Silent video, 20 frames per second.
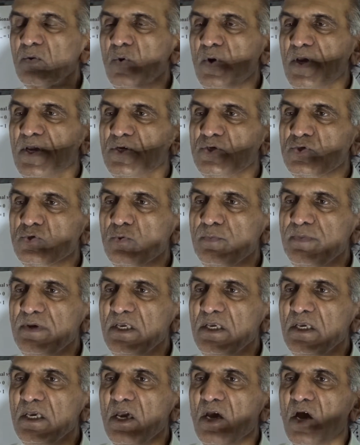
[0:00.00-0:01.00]
going to
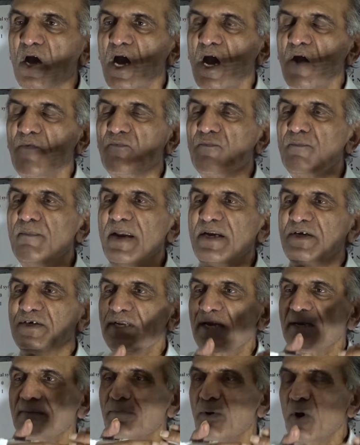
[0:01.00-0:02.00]
be of
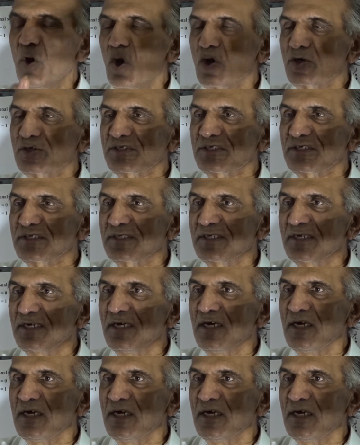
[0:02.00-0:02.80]
mental blocks.